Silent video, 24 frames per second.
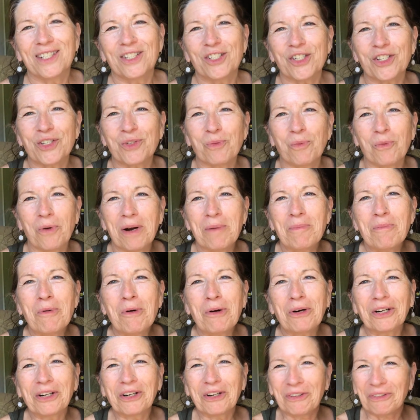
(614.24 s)
Just one
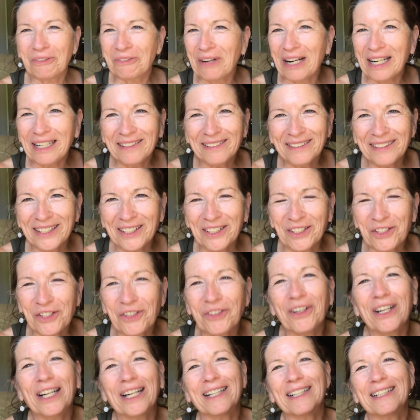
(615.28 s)
more great little
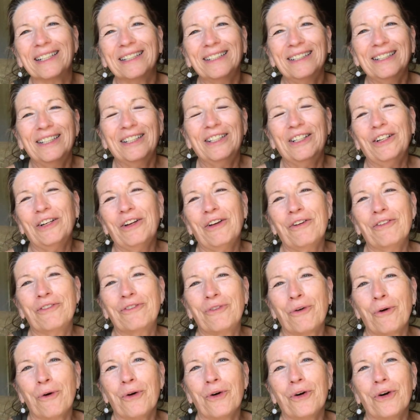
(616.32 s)
trick
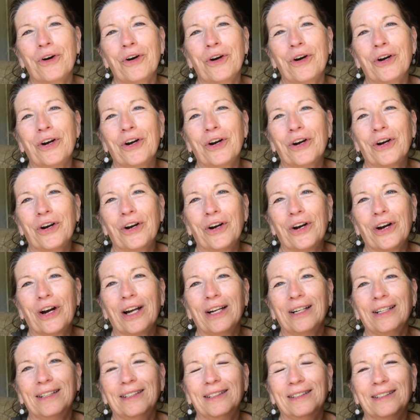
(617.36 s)

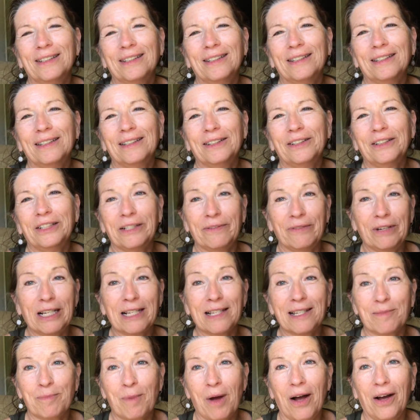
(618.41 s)
for living
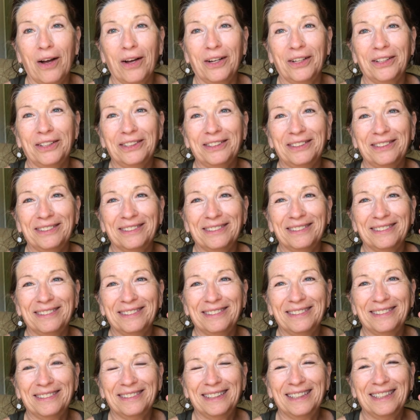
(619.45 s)
small,
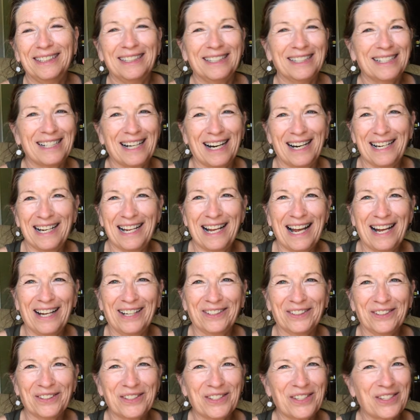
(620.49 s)
tiny
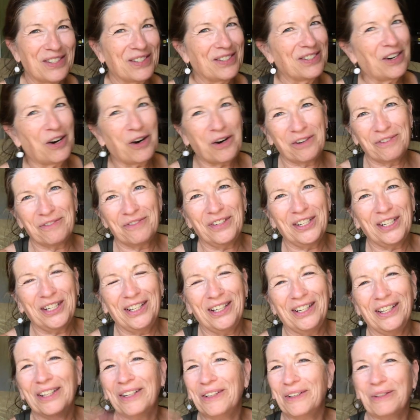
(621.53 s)
house,
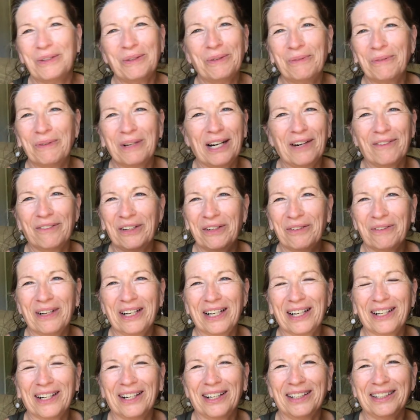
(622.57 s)
RV, whatever you
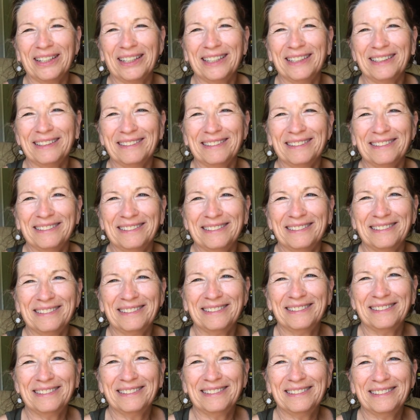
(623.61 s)
want to call it.
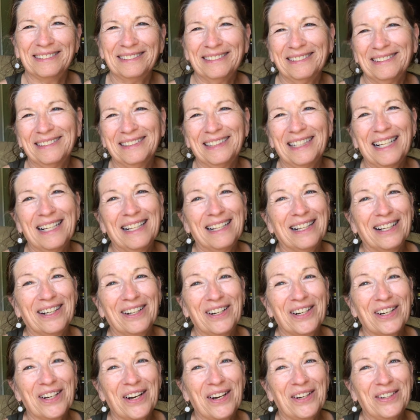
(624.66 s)
There
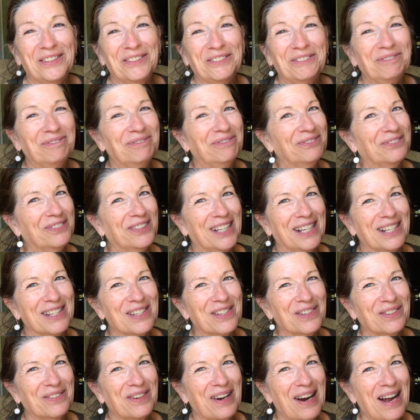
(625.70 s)
you go.
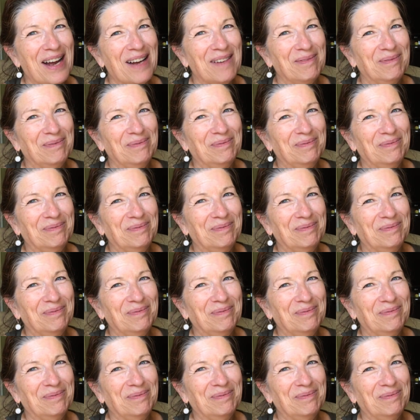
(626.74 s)
That's a wrap.